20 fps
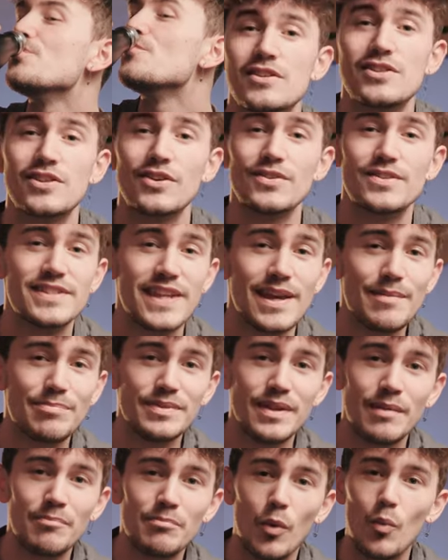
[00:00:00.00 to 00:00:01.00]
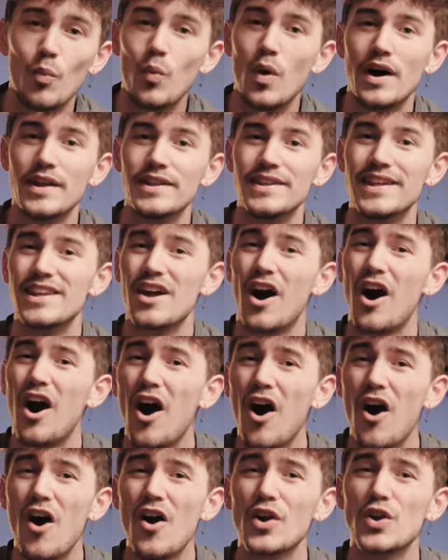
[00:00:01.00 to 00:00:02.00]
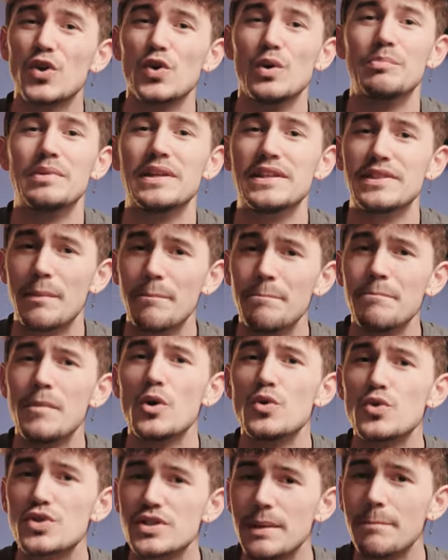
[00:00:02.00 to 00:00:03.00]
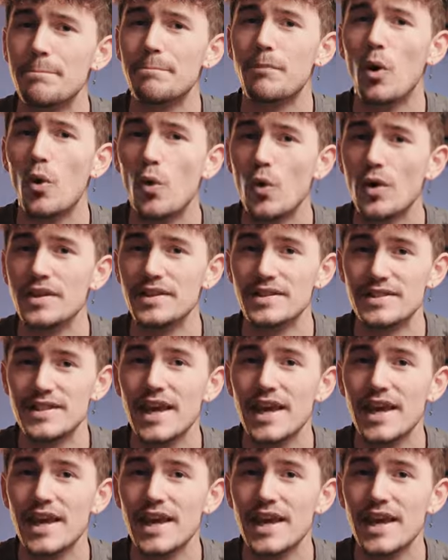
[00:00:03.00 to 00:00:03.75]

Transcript: So tip number 1, and arguably the most important